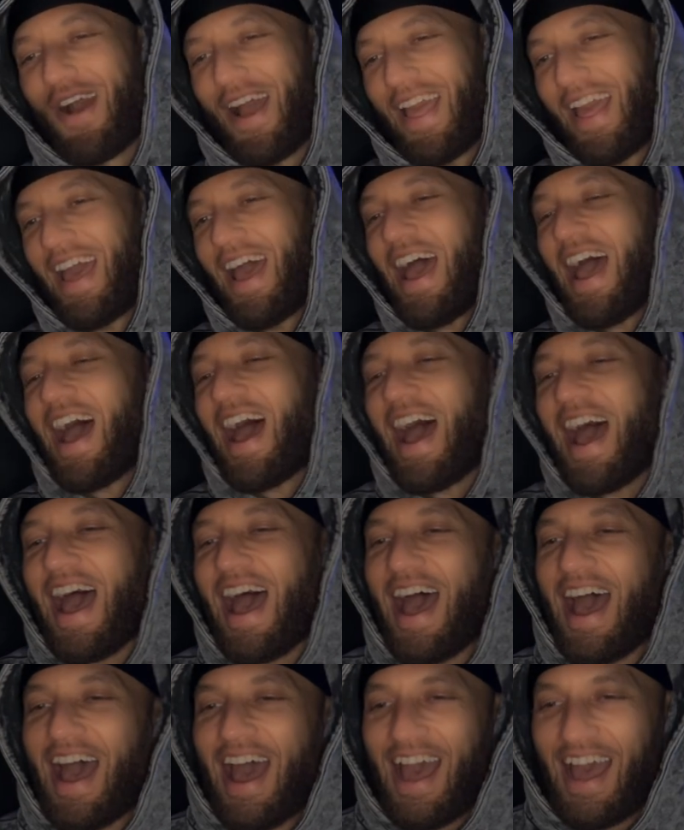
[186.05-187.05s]

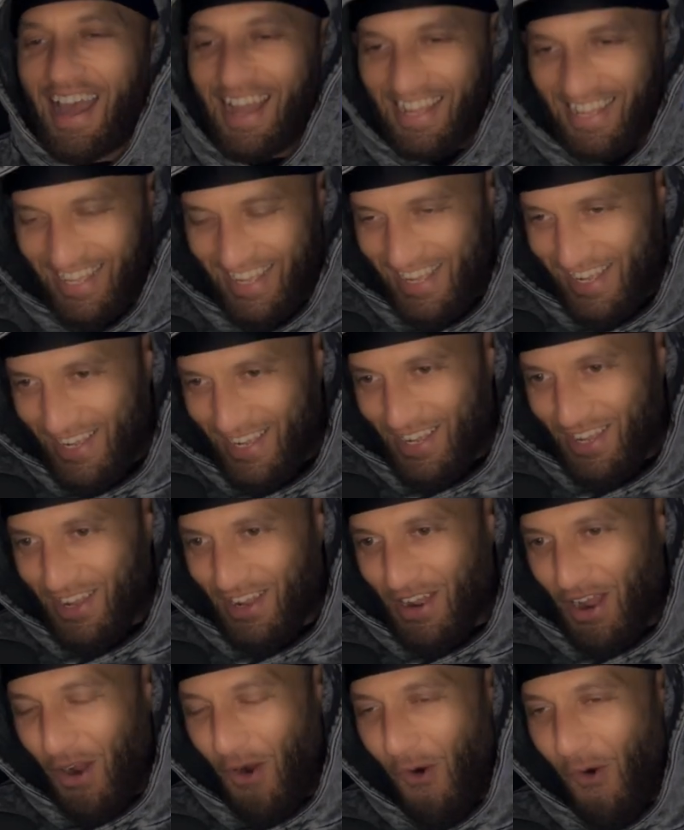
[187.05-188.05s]
Gate.
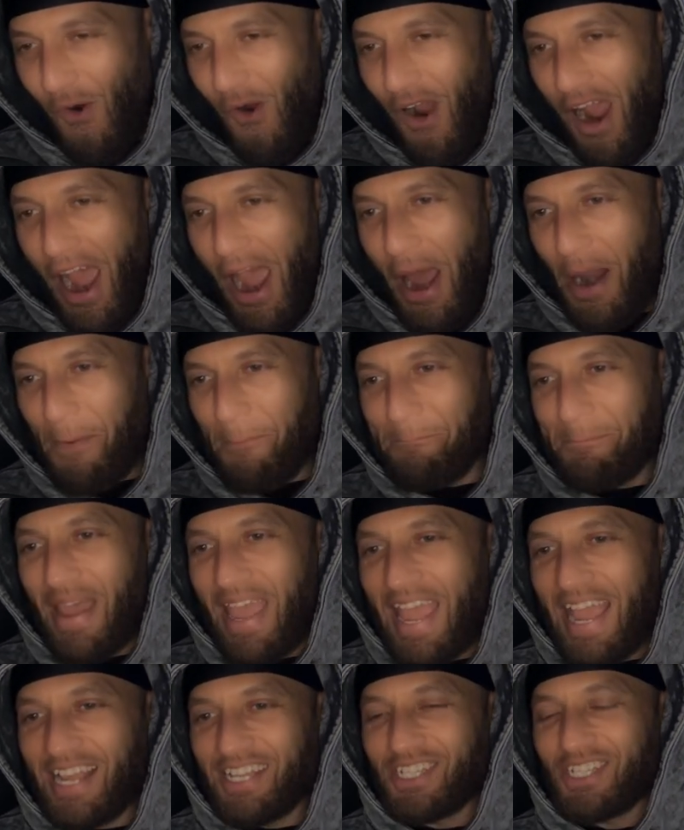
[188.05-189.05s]
Yo!
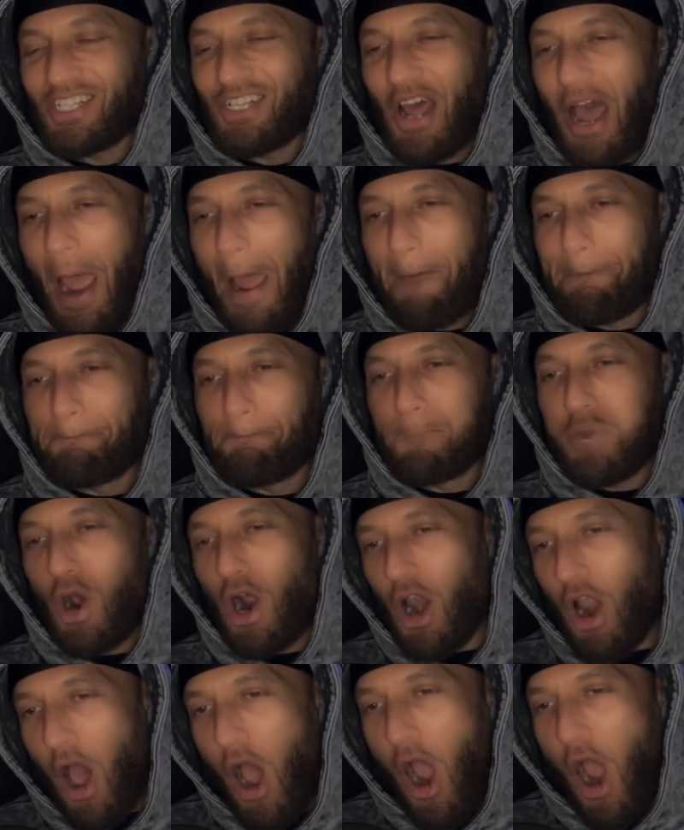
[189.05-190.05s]
1BIGGS done,
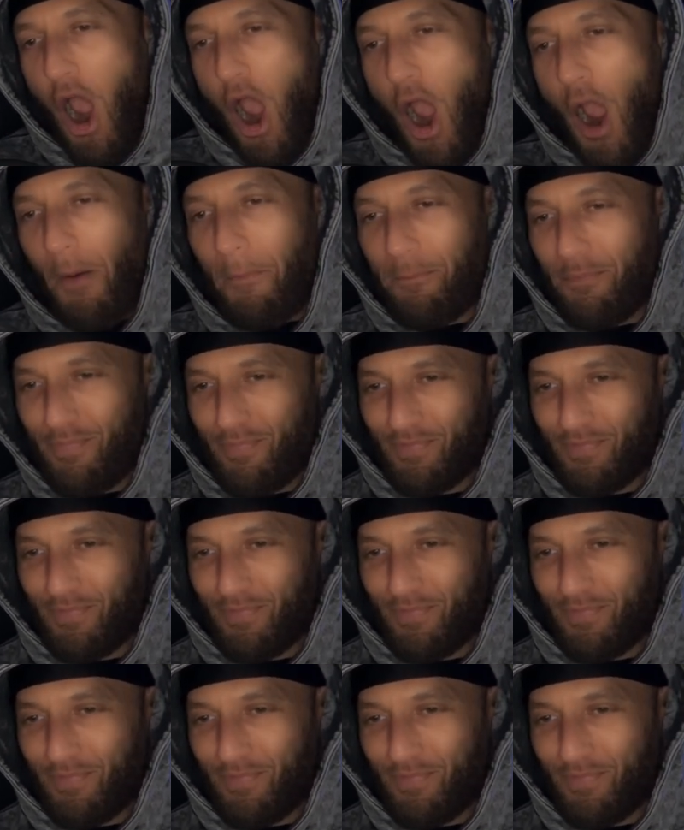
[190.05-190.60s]
pull up!